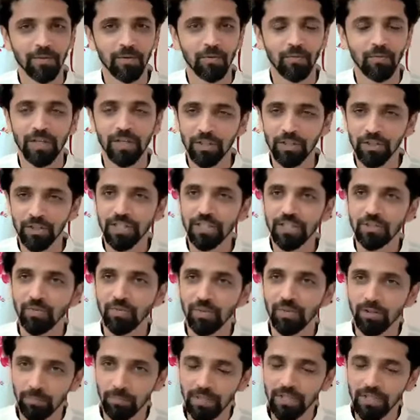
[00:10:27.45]
When she is
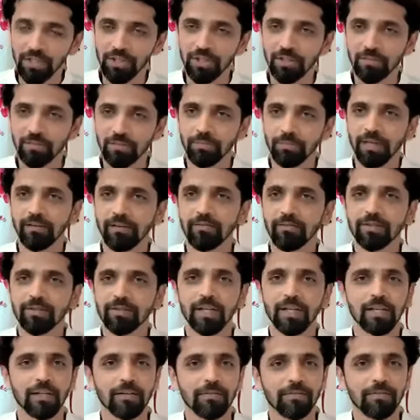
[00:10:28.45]
with me, she behaves
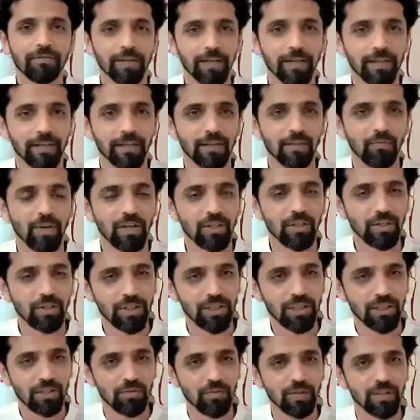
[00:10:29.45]
like a friend. When
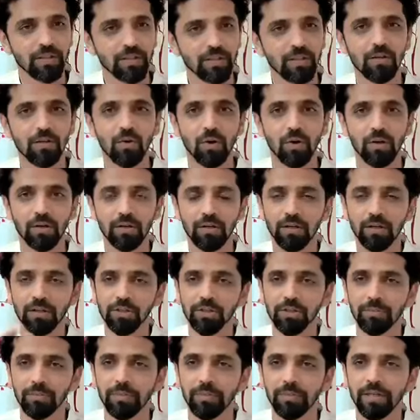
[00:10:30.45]
she is with her daughter,
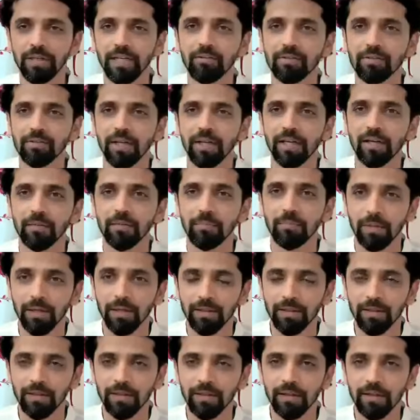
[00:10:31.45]
she behaves like a
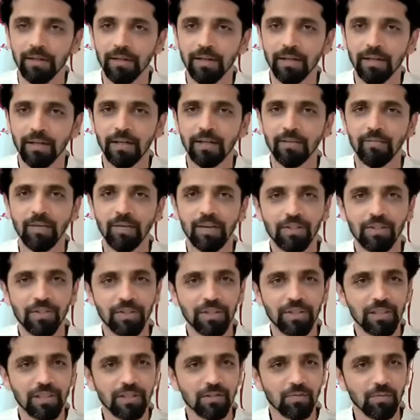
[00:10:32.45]
mother. When
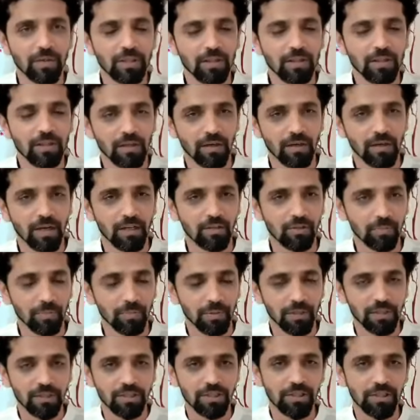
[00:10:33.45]
she is with her
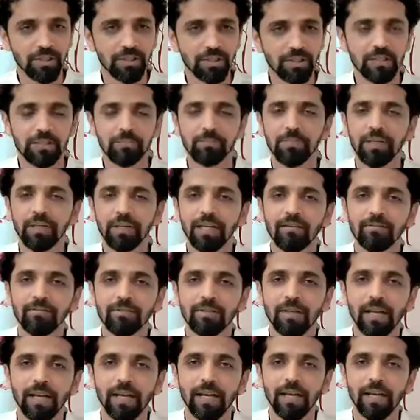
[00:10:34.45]
husband, she
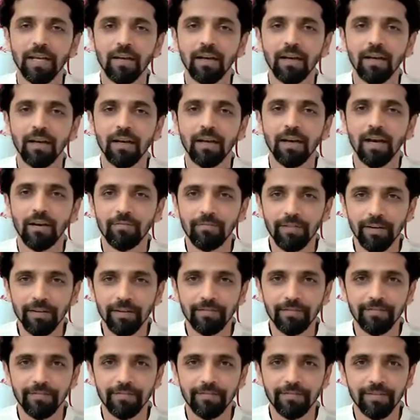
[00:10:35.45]
behaves like a
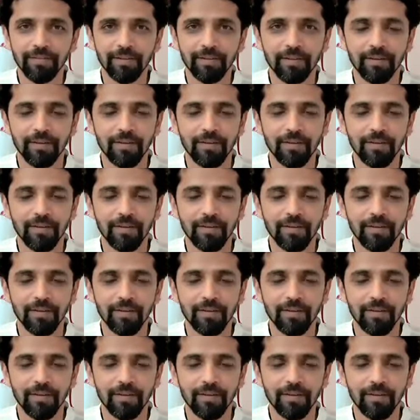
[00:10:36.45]
wife.